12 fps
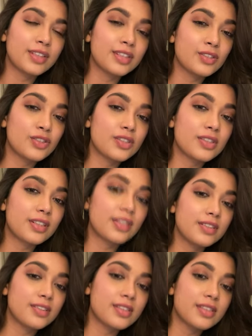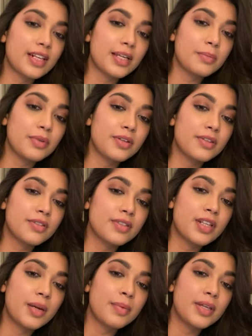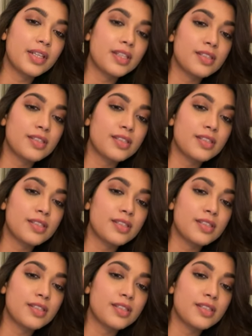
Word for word: this is just a disclaimer: dubbing